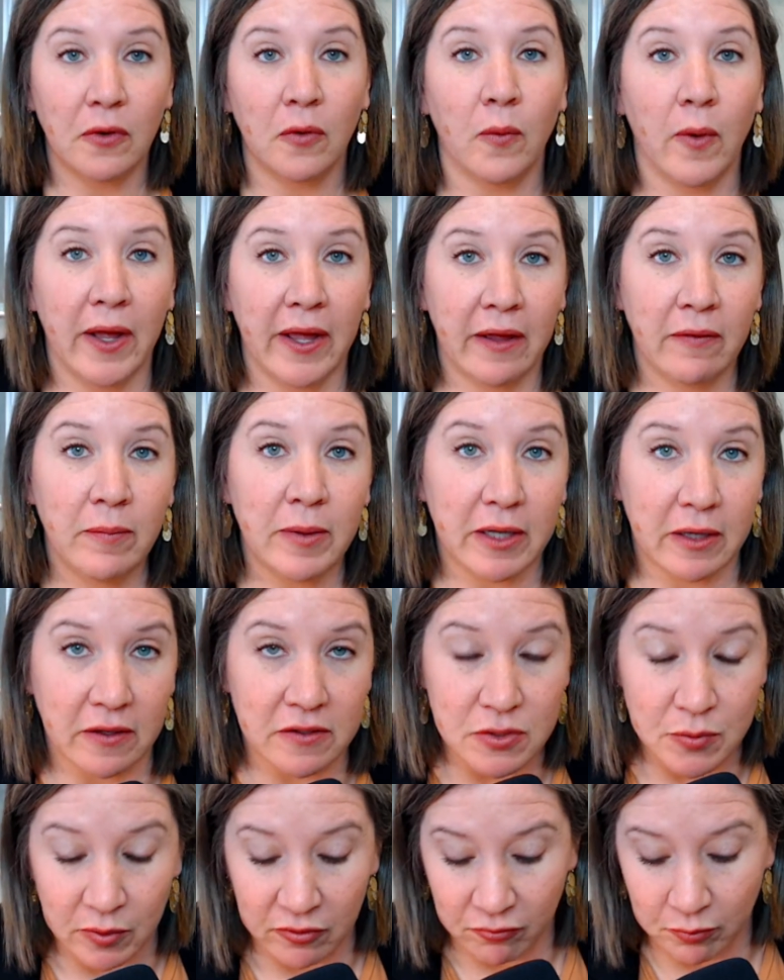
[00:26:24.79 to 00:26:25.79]
away
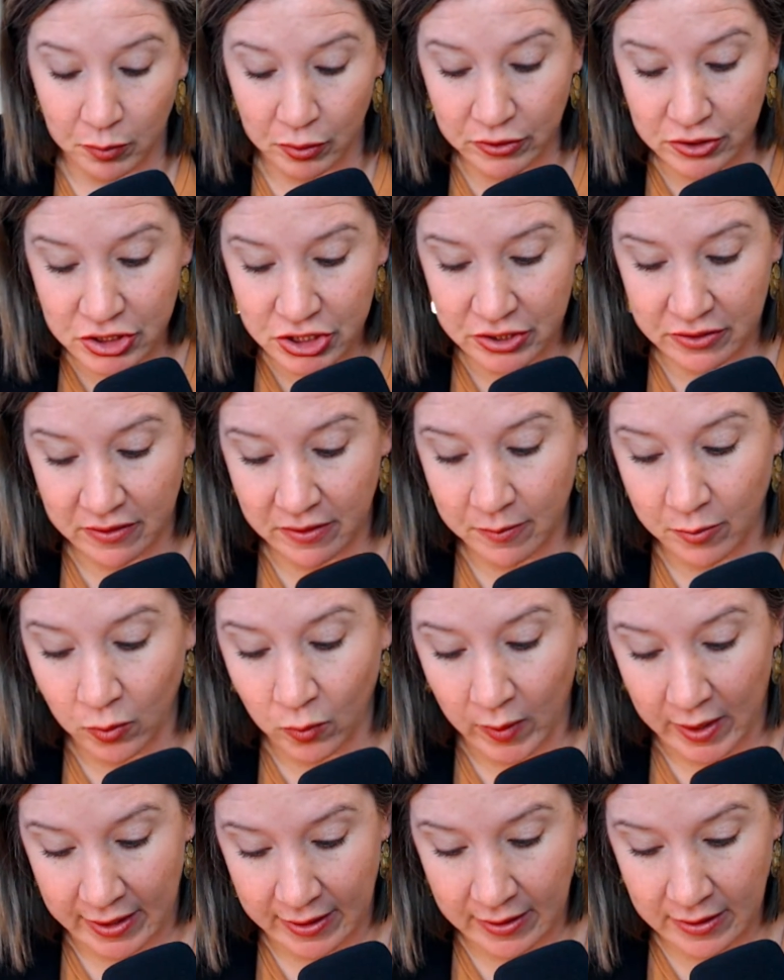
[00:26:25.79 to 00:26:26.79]
because we've pushed them
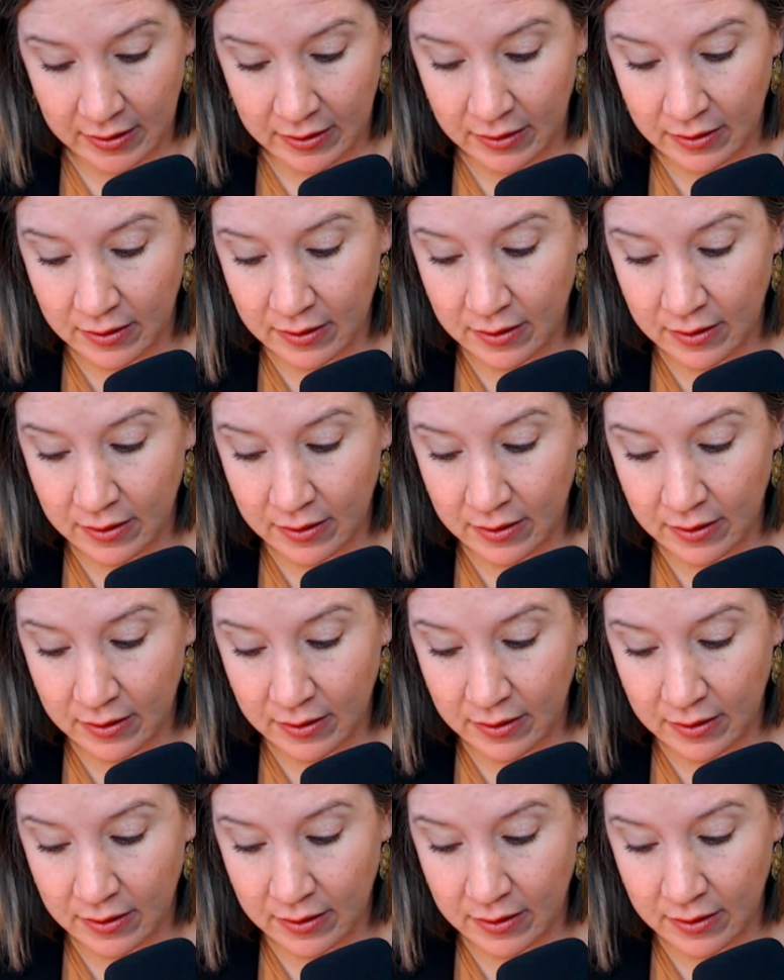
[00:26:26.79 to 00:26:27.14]
away.